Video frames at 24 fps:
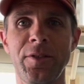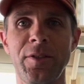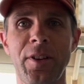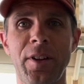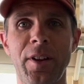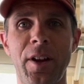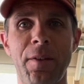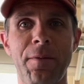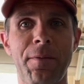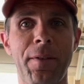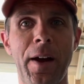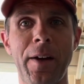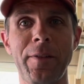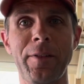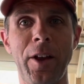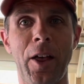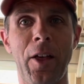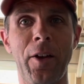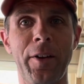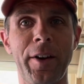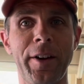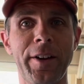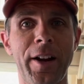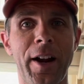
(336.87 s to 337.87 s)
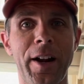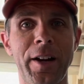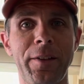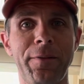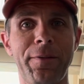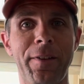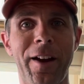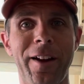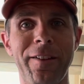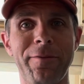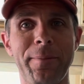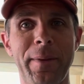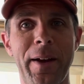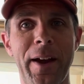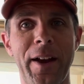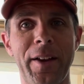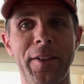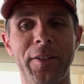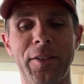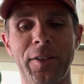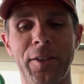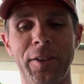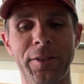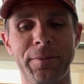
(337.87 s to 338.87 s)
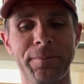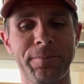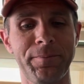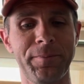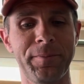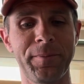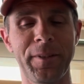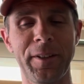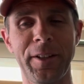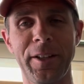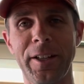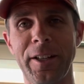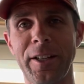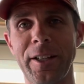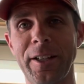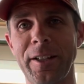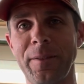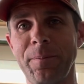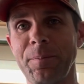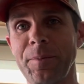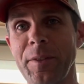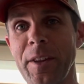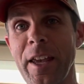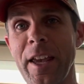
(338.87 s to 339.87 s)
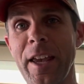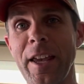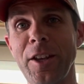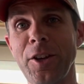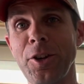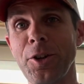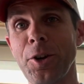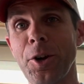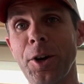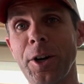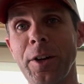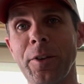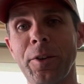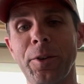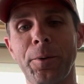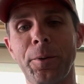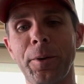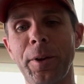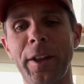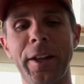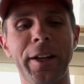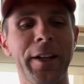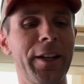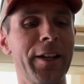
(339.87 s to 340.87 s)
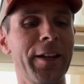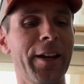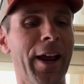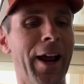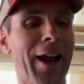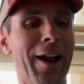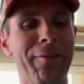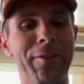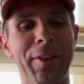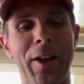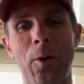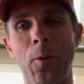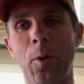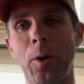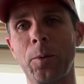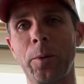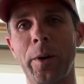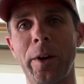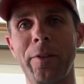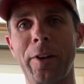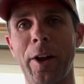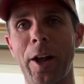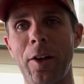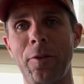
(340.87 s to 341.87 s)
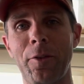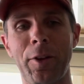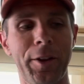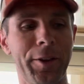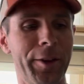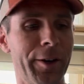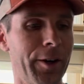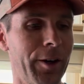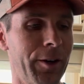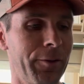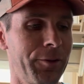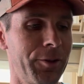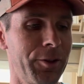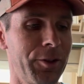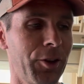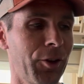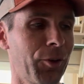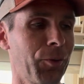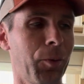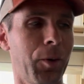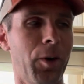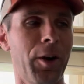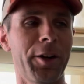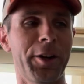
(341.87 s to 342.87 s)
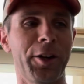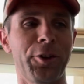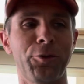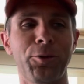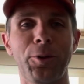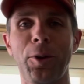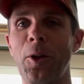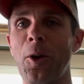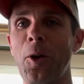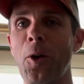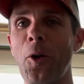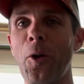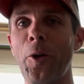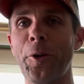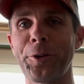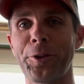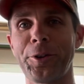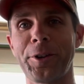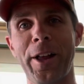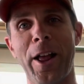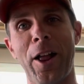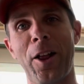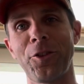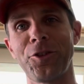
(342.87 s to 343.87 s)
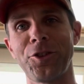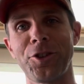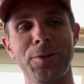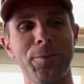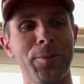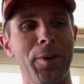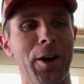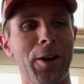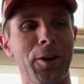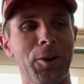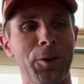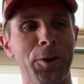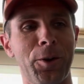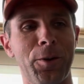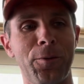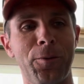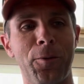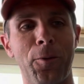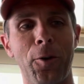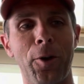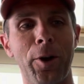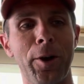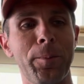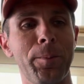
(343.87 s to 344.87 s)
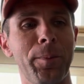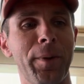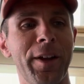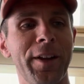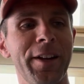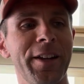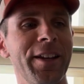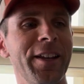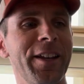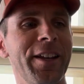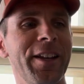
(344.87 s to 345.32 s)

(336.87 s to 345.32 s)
A $5 N95 mask. You don't even really need to have that one-way valve on there. If you just want to drill a hole in your Nalgene bottle, go for it. But